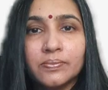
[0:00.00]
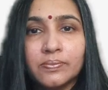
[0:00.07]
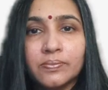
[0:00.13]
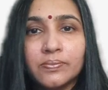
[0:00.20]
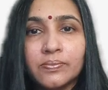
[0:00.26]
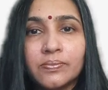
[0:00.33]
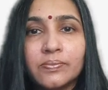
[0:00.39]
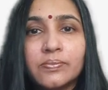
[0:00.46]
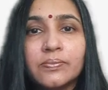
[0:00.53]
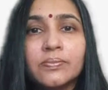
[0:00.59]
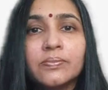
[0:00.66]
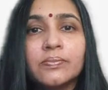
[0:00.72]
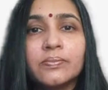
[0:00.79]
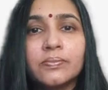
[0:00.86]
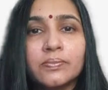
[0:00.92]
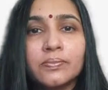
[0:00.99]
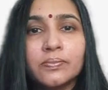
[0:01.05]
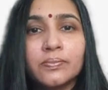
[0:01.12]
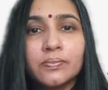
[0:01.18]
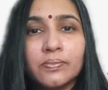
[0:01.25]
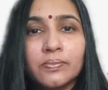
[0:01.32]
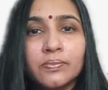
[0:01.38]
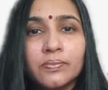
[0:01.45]

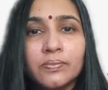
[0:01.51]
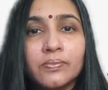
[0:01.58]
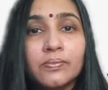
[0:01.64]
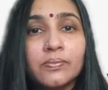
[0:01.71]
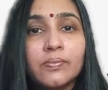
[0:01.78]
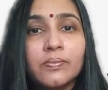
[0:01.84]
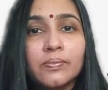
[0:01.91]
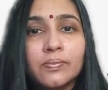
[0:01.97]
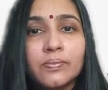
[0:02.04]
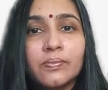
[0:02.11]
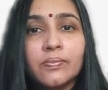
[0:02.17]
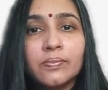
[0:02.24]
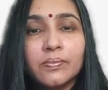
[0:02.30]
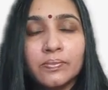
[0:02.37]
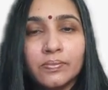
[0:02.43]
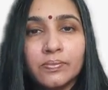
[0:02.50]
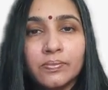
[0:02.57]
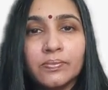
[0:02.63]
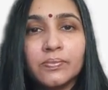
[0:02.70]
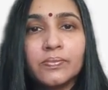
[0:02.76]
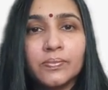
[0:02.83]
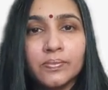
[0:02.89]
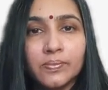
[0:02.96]

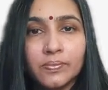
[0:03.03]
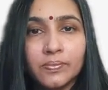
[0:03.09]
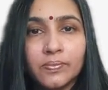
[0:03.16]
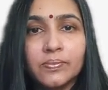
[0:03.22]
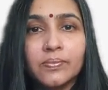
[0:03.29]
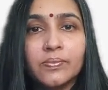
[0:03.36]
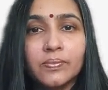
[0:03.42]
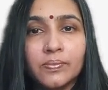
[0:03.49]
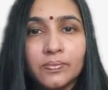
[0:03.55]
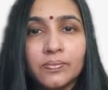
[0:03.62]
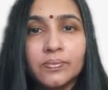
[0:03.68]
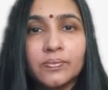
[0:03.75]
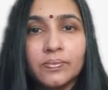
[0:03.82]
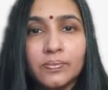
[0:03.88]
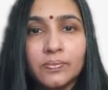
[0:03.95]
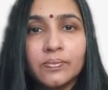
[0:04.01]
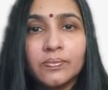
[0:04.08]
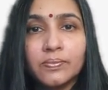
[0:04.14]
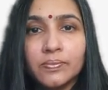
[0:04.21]
This person isn't speaking.